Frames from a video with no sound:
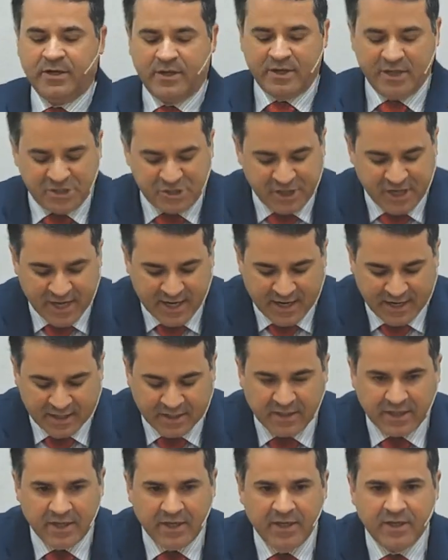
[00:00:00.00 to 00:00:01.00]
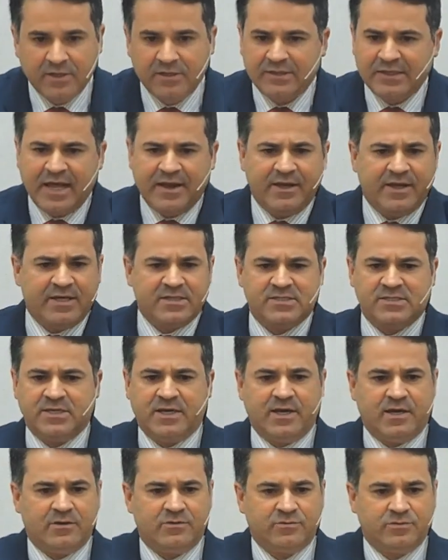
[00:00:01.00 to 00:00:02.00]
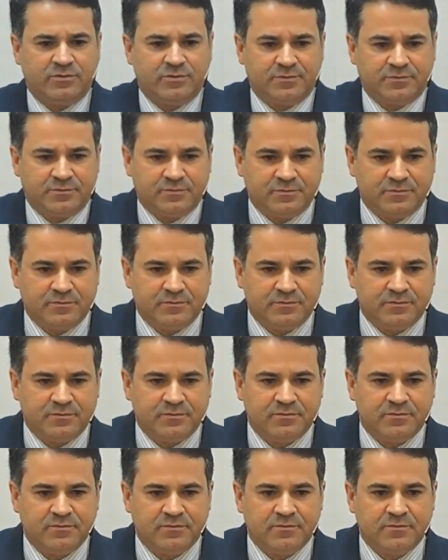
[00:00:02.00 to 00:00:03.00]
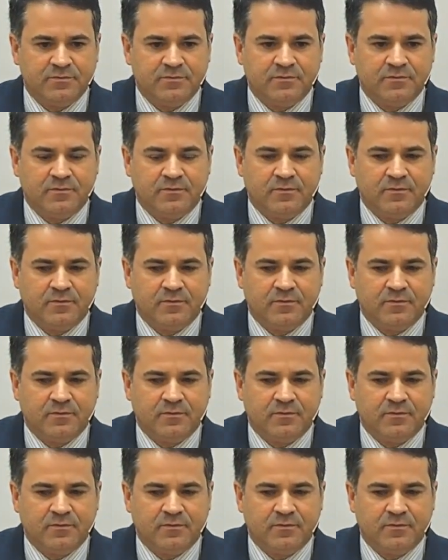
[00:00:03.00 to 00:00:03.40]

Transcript: with a human intention, and they come here and nothing works.